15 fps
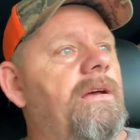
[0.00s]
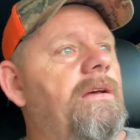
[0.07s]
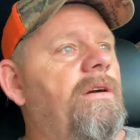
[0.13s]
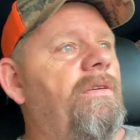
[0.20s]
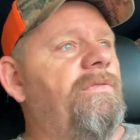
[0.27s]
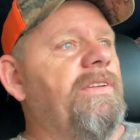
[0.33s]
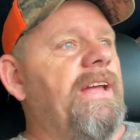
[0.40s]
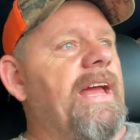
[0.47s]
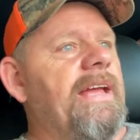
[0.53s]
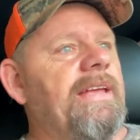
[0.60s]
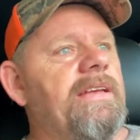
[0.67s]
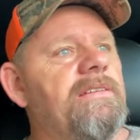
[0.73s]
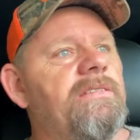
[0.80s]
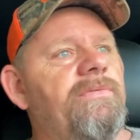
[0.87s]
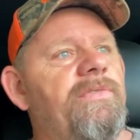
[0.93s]
Hopefully I can
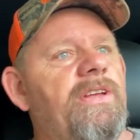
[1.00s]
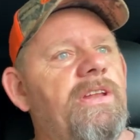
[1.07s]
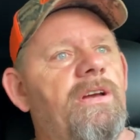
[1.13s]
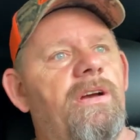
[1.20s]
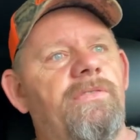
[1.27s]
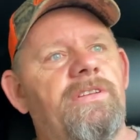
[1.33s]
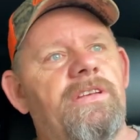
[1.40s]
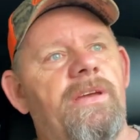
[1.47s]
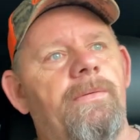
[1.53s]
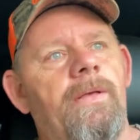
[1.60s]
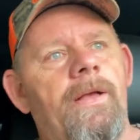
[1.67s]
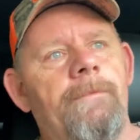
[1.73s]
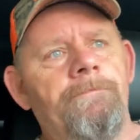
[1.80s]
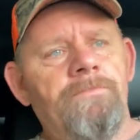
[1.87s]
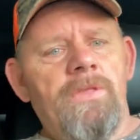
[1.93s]
get some video
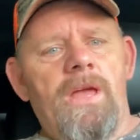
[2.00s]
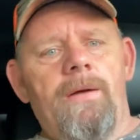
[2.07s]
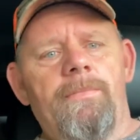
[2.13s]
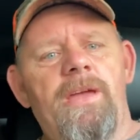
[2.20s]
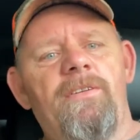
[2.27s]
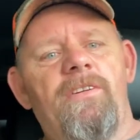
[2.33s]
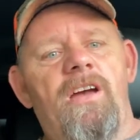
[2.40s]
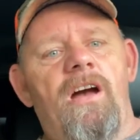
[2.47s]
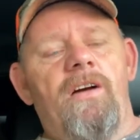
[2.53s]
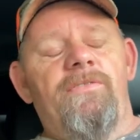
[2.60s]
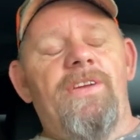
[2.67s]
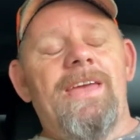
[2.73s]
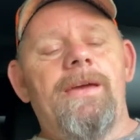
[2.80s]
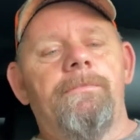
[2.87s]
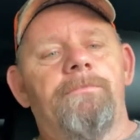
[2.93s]
of
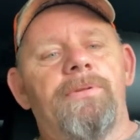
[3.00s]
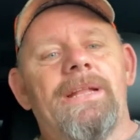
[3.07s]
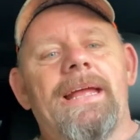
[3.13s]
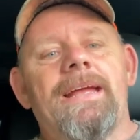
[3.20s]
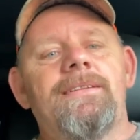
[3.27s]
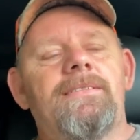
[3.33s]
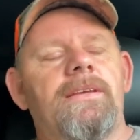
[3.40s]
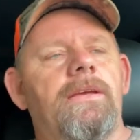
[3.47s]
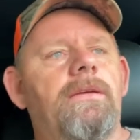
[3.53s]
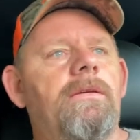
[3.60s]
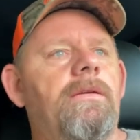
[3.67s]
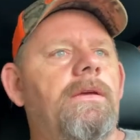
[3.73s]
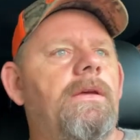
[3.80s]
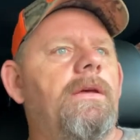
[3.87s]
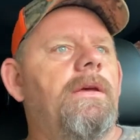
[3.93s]
him
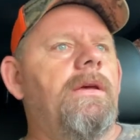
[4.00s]
planting